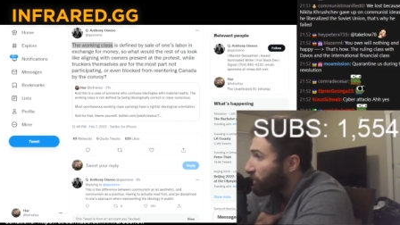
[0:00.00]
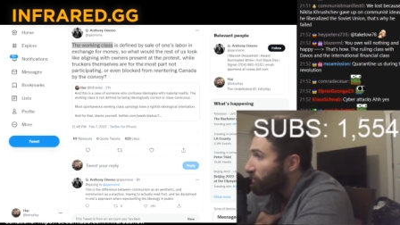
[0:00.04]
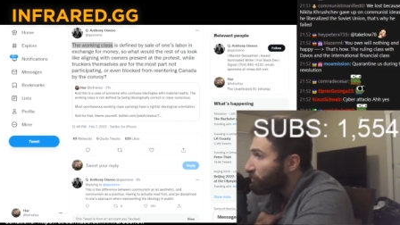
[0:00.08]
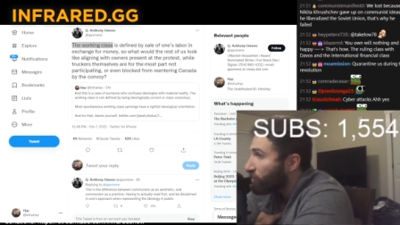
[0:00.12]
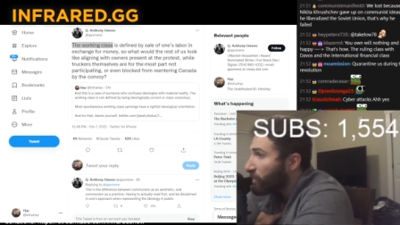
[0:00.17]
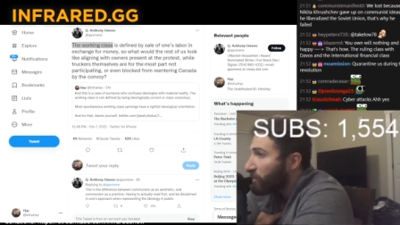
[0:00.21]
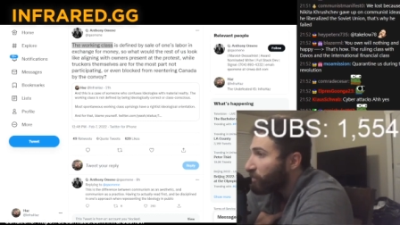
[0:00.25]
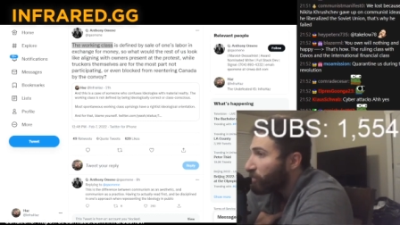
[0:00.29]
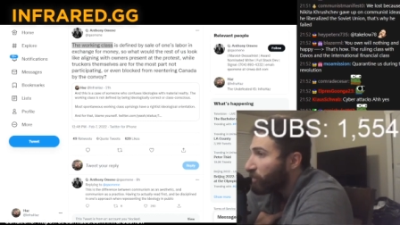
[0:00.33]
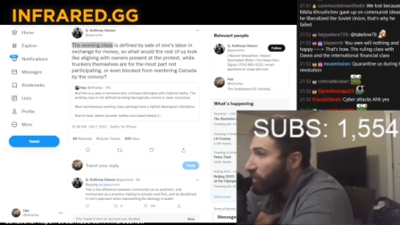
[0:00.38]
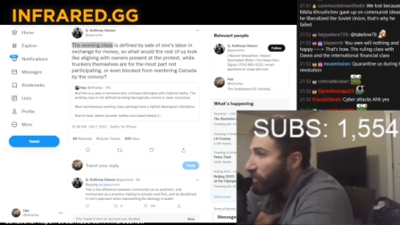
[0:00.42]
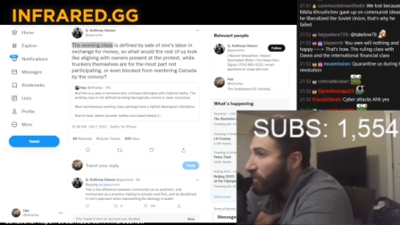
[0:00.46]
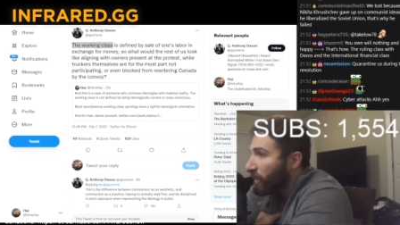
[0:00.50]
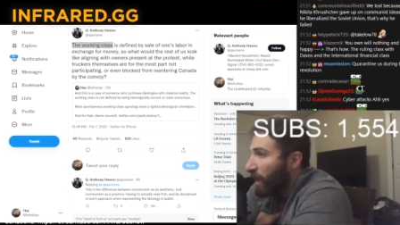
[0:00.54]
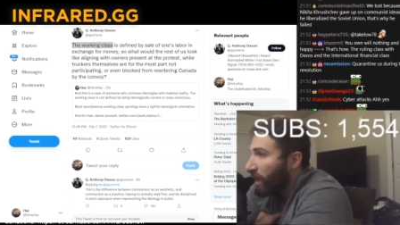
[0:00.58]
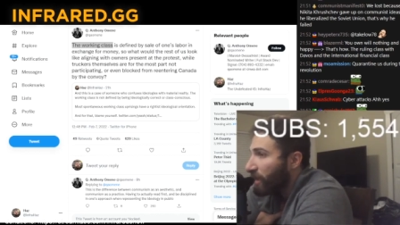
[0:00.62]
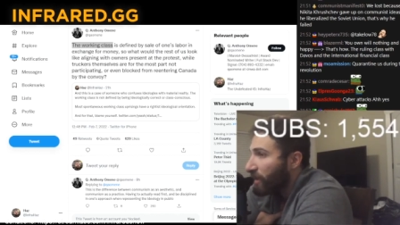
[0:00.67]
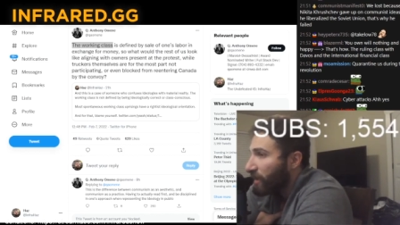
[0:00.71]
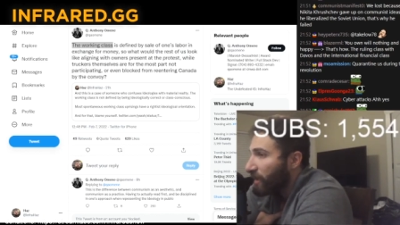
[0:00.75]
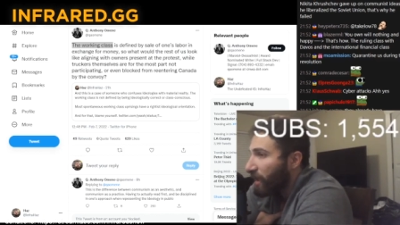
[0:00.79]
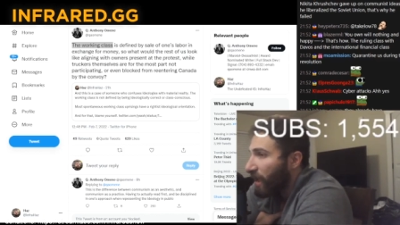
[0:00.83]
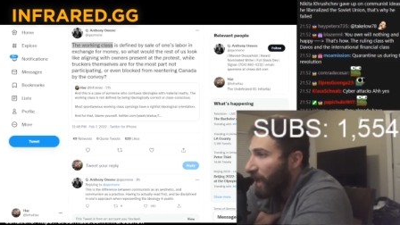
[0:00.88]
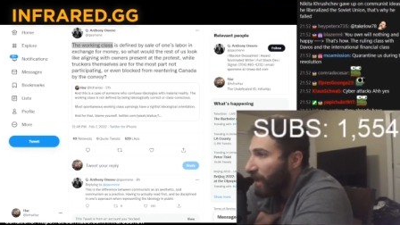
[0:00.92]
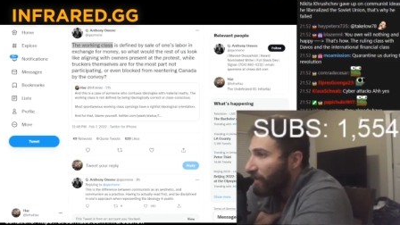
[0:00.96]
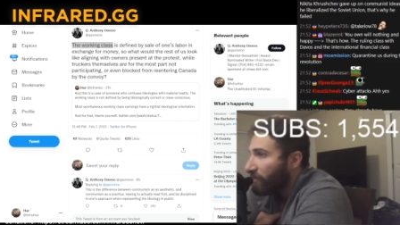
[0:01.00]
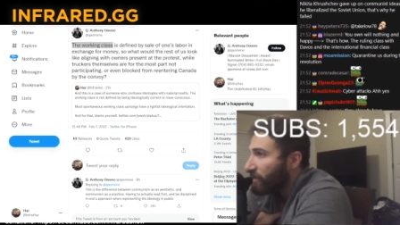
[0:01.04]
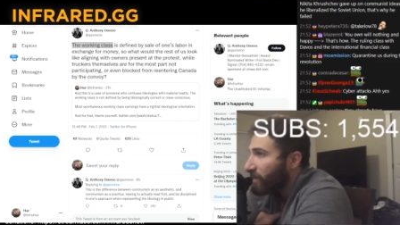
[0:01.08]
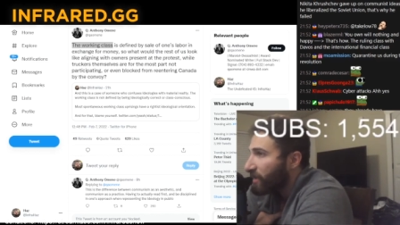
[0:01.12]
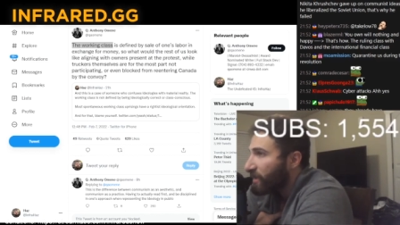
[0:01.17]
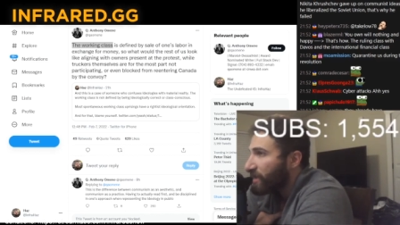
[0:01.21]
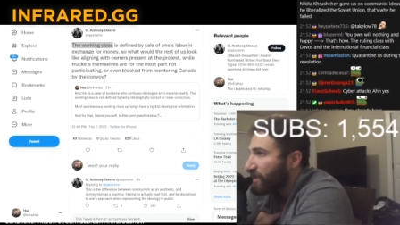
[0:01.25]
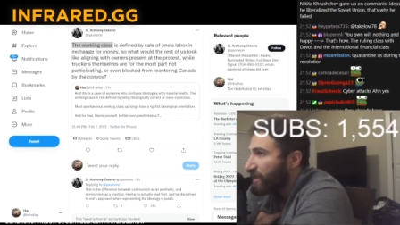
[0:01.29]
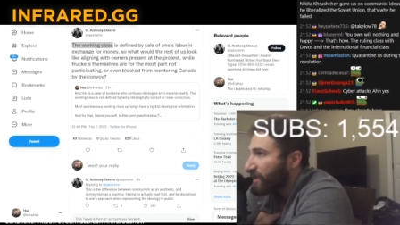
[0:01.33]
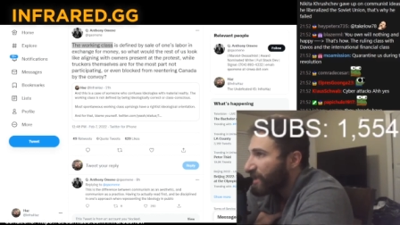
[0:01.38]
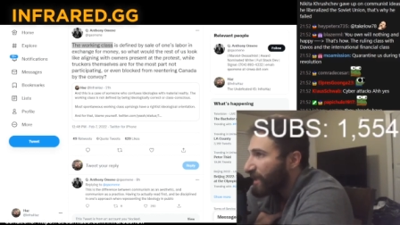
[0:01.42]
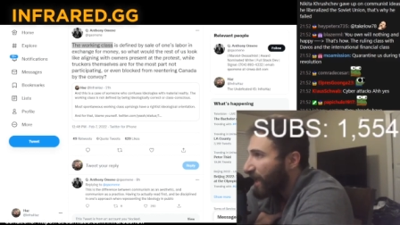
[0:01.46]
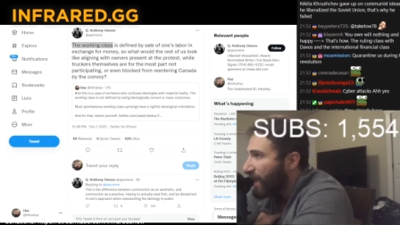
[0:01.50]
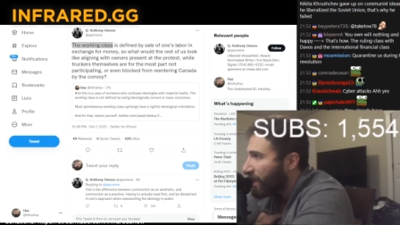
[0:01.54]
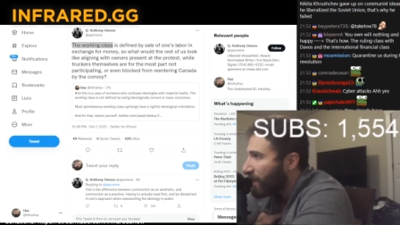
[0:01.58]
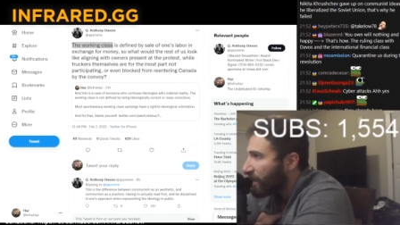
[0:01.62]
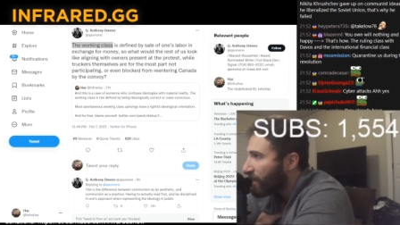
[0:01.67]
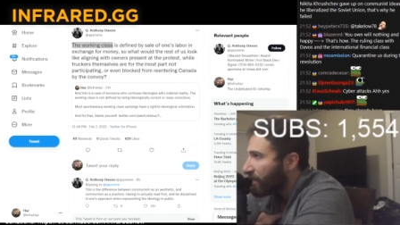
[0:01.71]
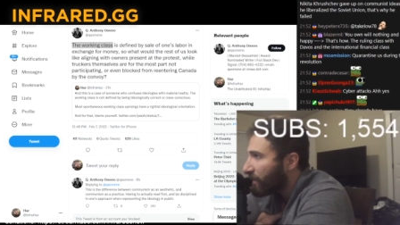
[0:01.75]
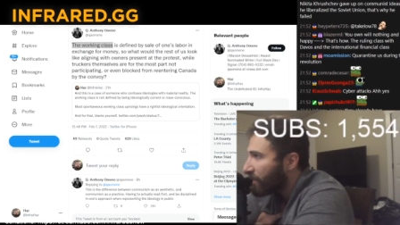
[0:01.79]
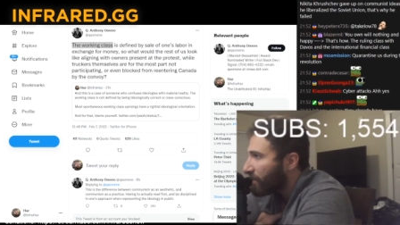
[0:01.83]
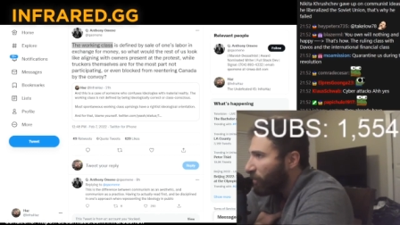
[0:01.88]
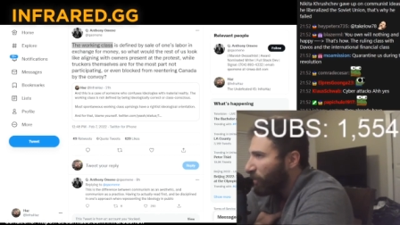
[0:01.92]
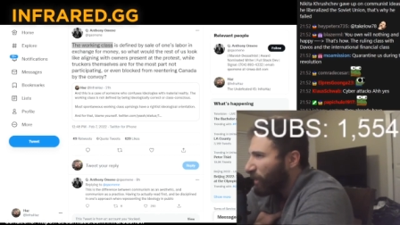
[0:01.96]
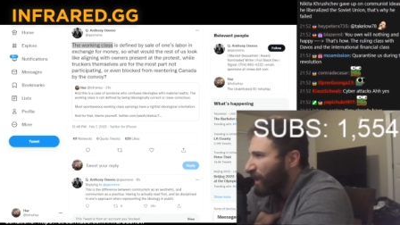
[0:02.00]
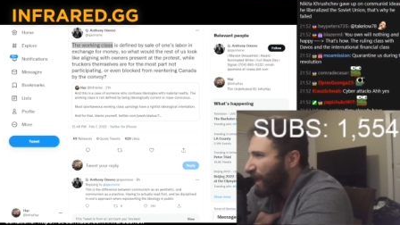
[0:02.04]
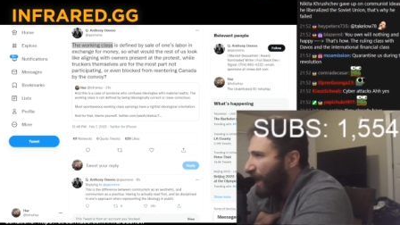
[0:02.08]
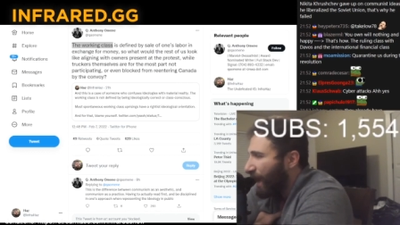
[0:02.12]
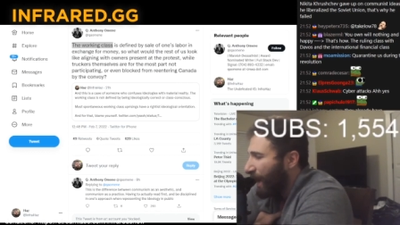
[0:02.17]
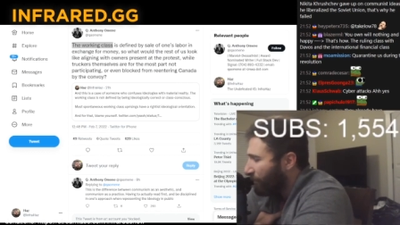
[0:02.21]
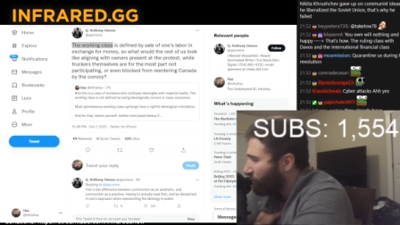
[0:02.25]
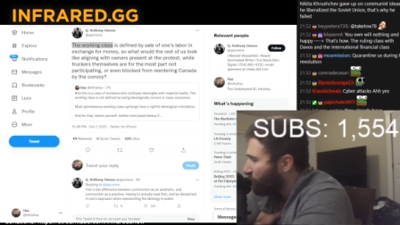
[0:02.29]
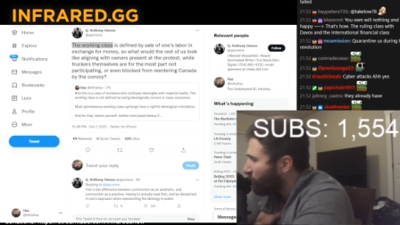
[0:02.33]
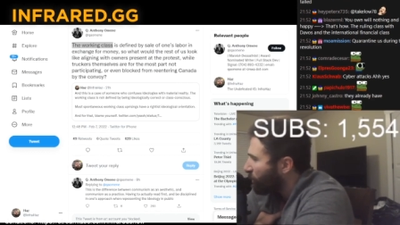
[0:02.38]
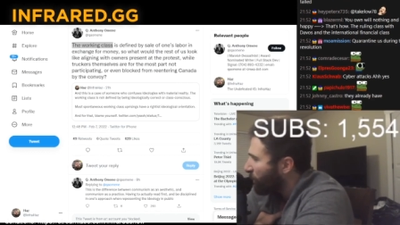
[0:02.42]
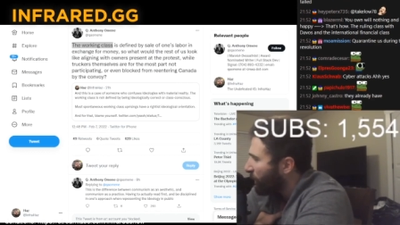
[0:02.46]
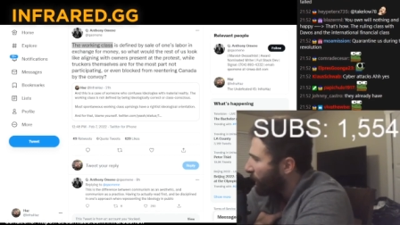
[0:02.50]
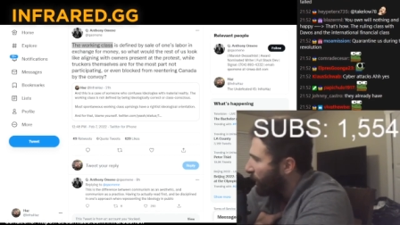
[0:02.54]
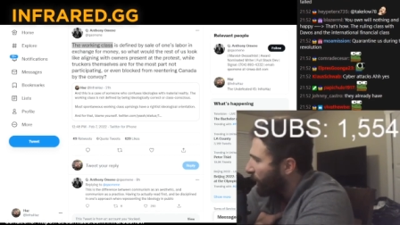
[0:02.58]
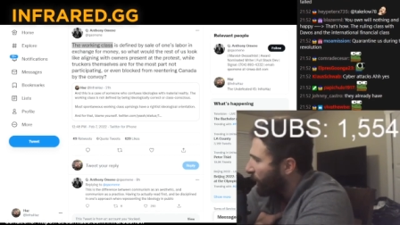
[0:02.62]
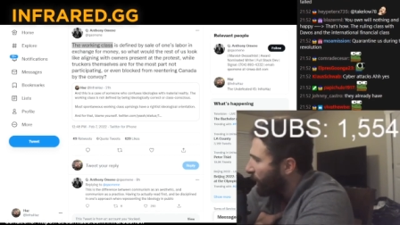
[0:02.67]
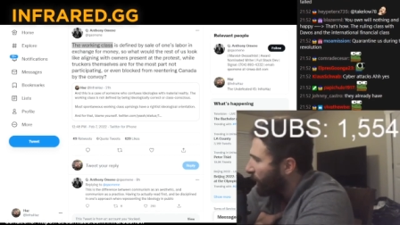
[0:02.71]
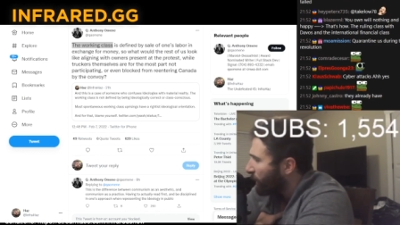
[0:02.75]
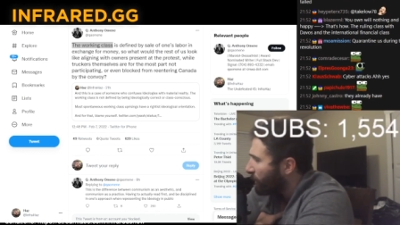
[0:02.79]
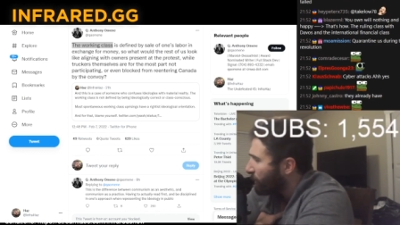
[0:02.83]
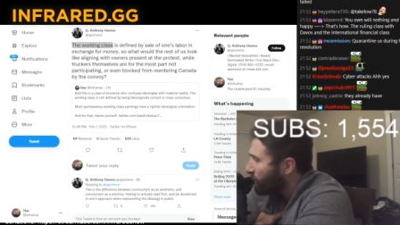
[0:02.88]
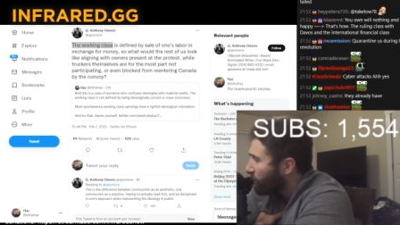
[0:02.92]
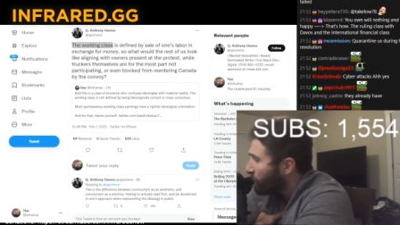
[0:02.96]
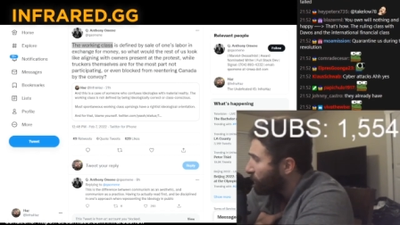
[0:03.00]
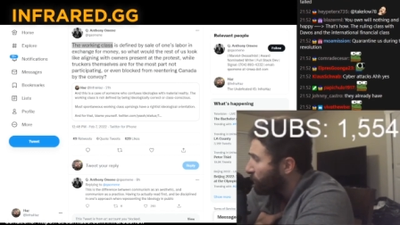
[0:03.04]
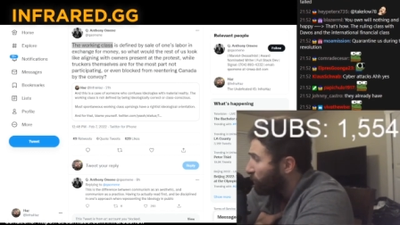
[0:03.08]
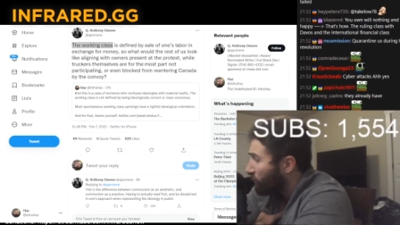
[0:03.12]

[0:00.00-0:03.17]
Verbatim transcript: The people are not going to have any say in it. We're going to have a pod.